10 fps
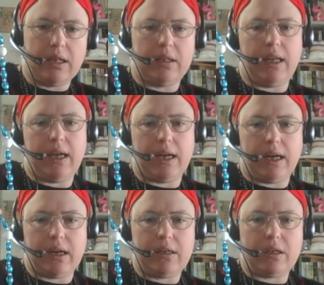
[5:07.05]
Lady
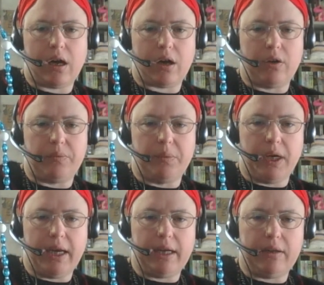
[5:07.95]
Anna, daughter of
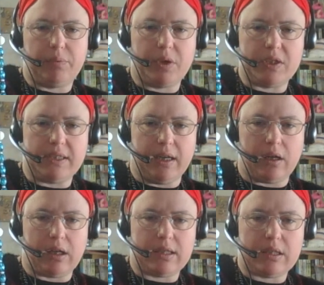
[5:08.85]
Maria, have mercy
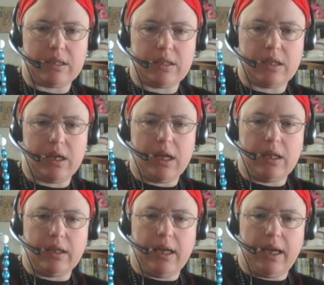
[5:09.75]
on us.
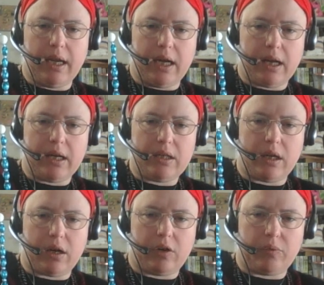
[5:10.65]
Lady Anna,
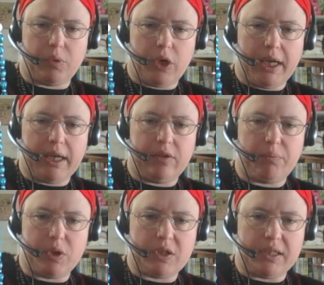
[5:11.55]
daughter of Maria, have
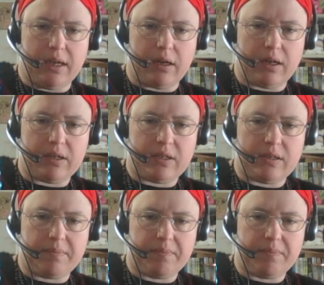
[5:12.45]
mercy on us.